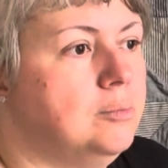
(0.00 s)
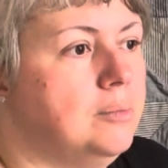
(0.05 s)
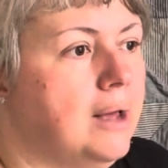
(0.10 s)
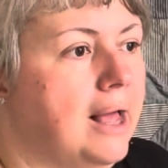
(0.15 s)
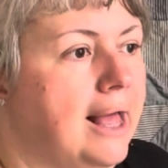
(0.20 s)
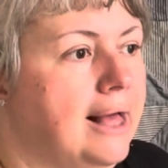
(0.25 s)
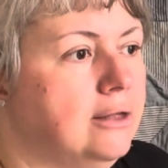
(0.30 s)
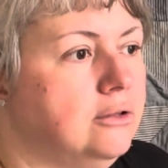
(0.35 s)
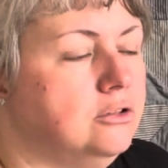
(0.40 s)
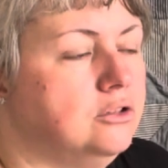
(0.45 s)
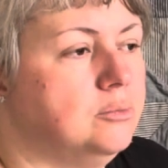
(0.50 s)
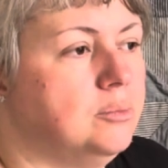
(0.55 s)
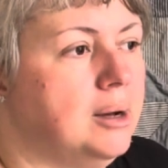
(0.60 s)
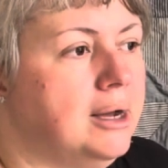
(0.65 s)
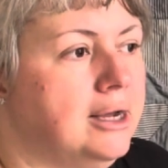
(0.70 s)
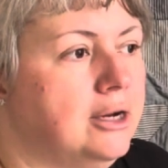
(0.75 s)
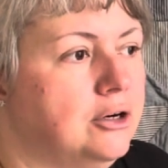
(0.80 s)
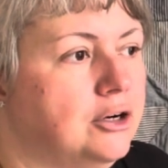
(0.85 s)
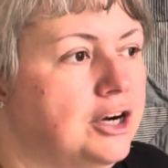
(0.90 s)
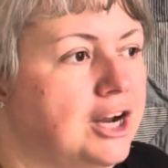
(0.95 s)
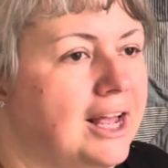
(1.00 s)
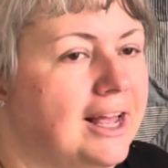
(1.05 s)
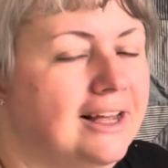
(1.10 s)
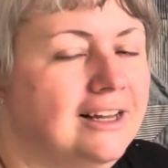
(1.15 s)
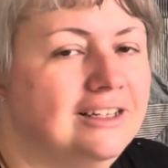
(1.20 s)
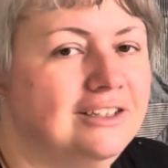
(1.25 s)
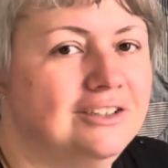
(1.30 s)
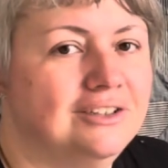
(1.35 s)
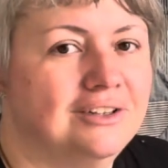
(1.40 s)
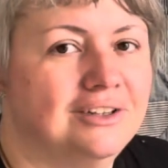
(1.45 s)
held by your
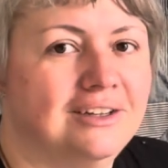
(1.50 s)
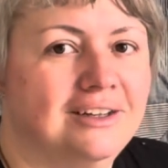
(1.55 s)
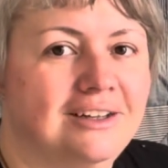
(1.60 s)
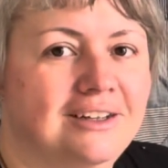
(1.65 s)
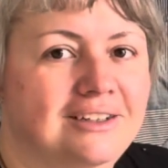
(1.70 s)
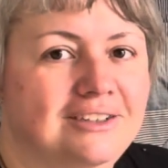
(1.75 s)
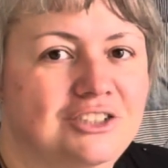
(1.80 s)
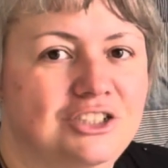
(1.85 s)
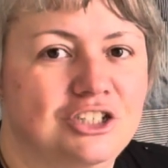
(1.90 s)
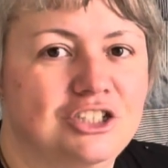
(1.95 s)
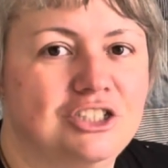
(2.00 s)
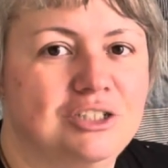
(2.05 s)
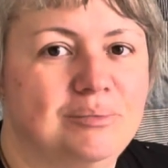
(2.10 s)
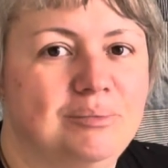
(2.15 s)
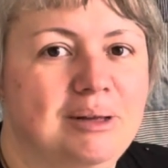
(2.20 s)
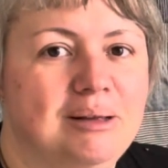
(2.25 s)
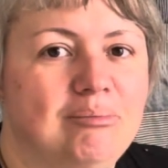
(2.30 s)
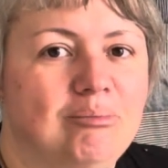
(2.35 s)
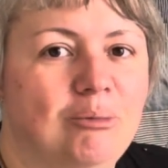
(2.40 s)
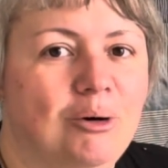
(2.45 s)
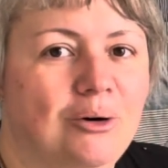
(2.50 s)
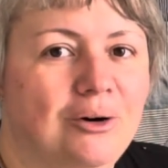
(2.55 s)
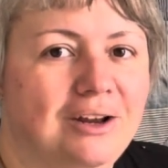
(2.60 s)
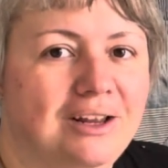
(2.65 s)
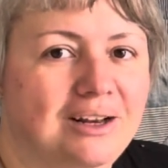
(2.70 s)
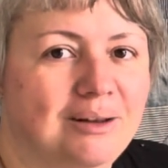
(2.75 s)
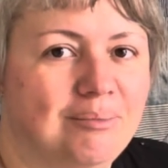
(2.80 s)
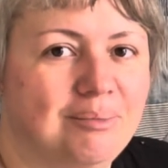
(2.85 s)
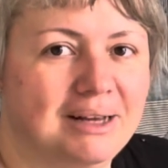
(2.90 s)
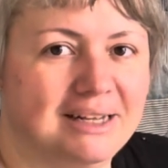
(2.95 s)
hand just a bit more in
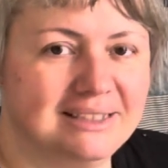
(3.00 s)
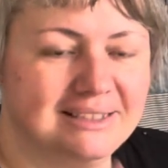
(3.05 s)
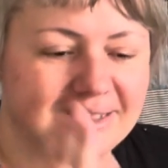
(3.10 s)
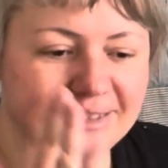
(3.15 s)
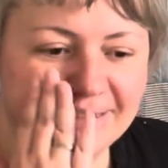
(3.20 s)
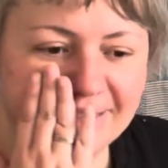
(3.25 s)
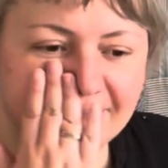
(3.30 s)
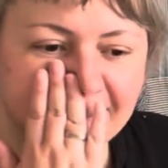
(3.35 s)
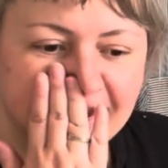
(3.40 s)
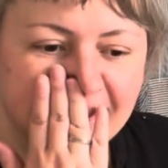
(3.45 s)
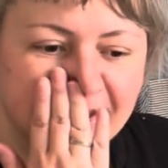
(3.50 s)
a pattern.